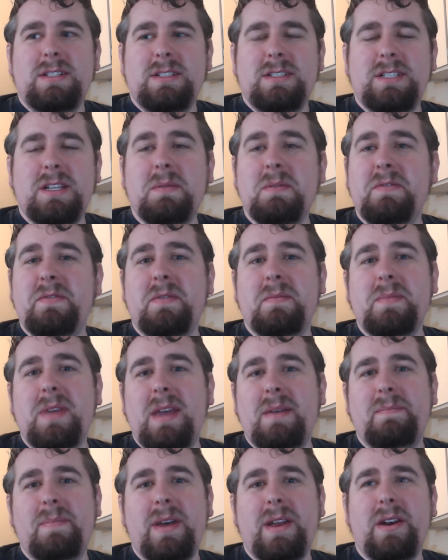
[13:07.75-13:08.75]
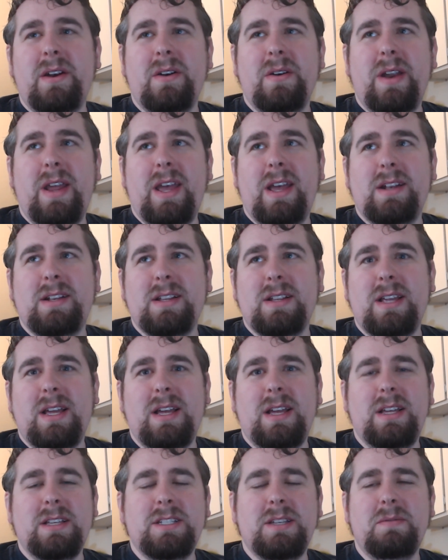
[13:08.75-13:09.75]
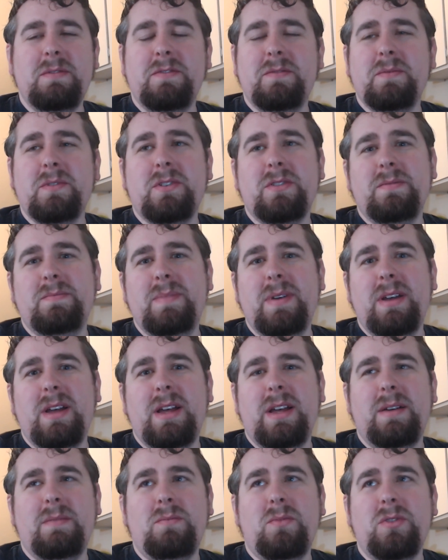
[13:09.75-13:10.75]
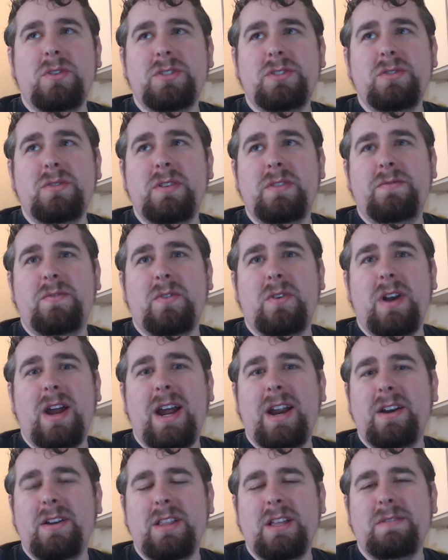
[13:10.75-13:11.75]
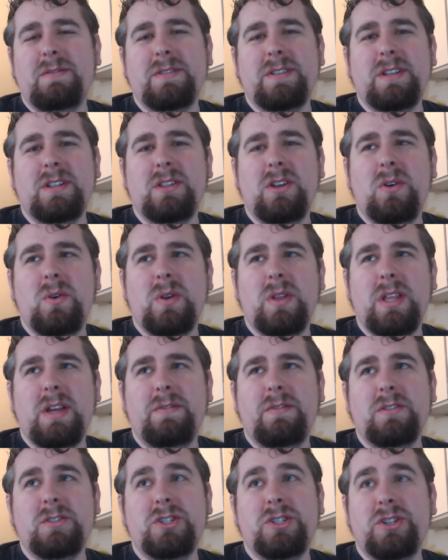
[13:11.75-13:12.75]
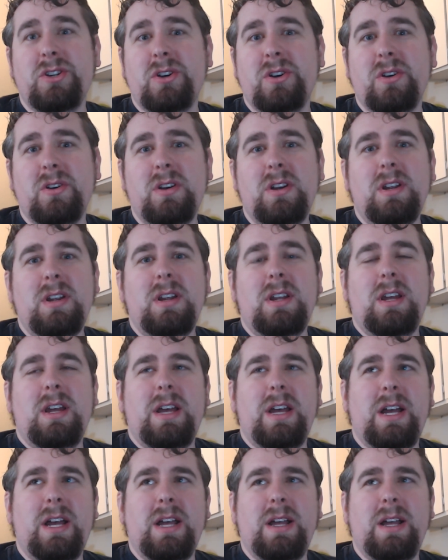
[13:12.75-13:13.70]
of them get better at, some of them are more suited for higher level than lower level, sure. A